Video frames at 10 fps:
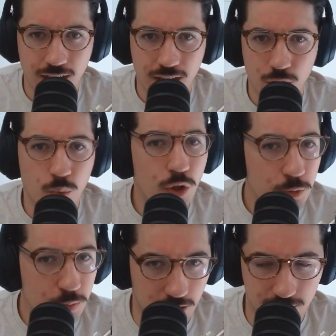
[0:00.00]
The
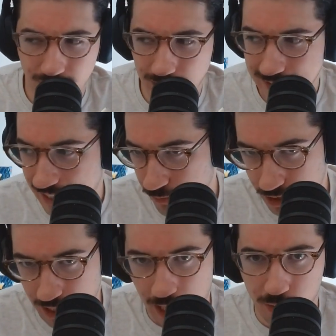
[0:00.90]
worst part is that every
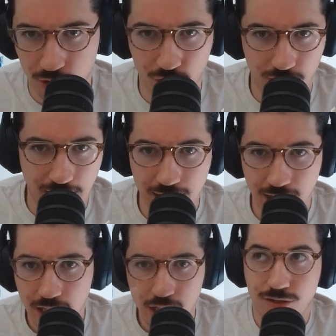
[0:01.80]
time you're like
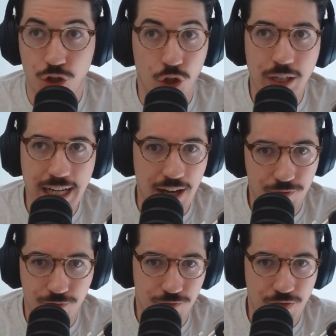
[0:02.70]
looking at
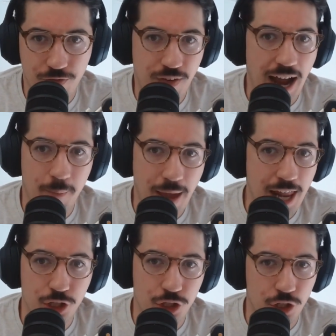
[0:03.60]
the File
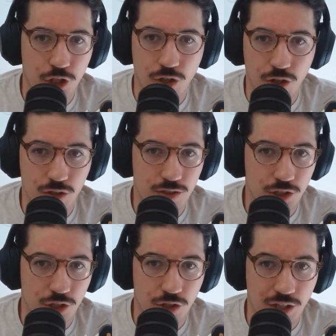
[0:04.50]
Manager,
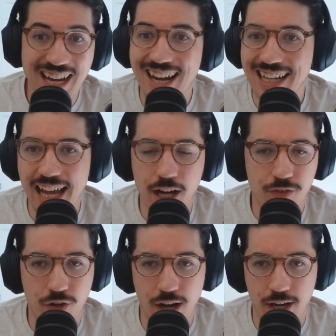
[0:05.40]
you're cutting out of
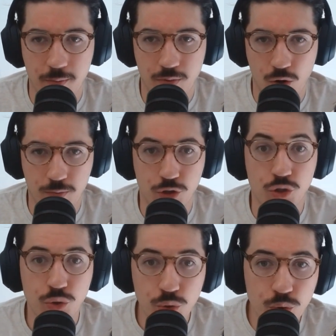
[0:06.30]
your editing program. So
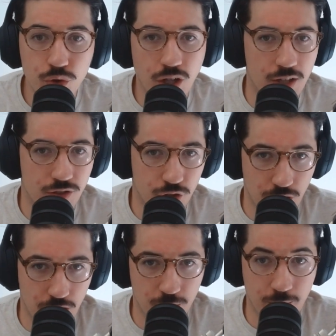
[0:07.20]
you lose
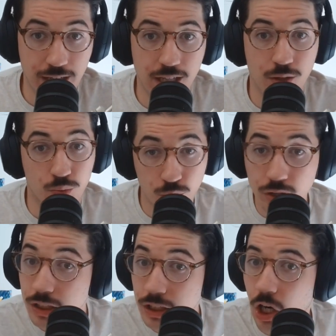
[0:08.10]
concentration, making it
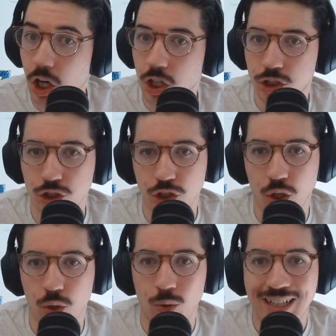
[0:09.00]
really hard to
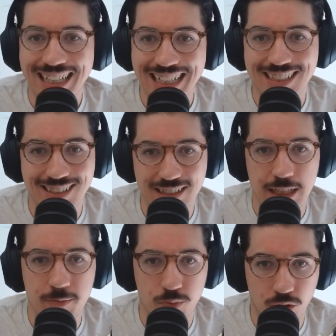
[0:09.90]
go into
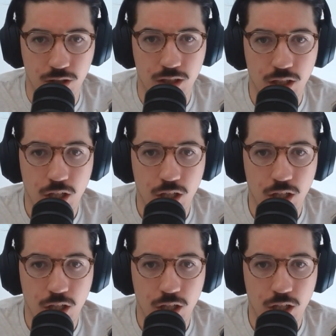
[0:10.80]
deep work.